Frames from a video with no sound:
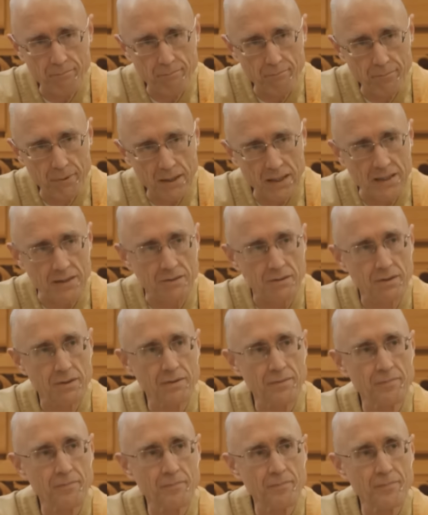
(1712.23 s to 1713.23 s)
but
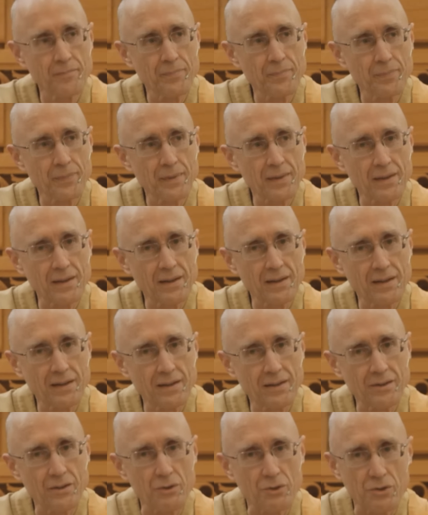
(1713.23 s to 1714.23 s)

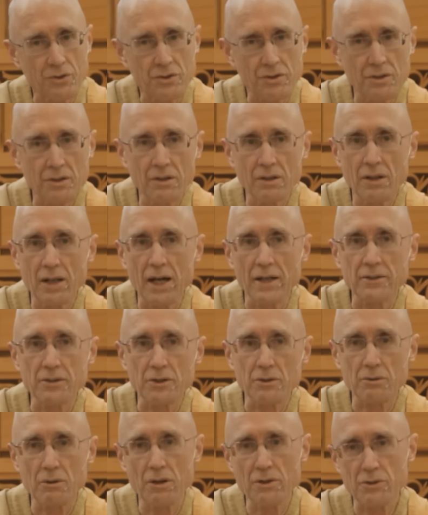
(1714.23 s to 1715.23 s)
they're still at the
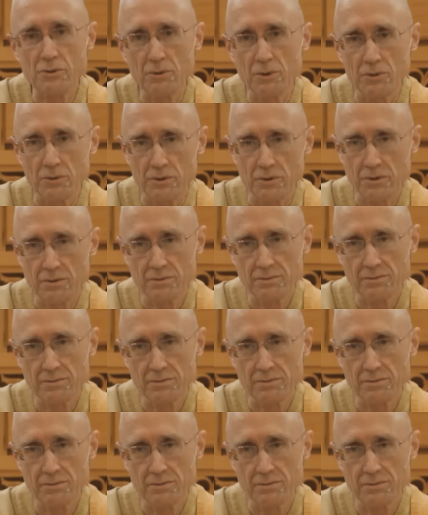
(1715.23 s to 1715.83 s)
crossroads.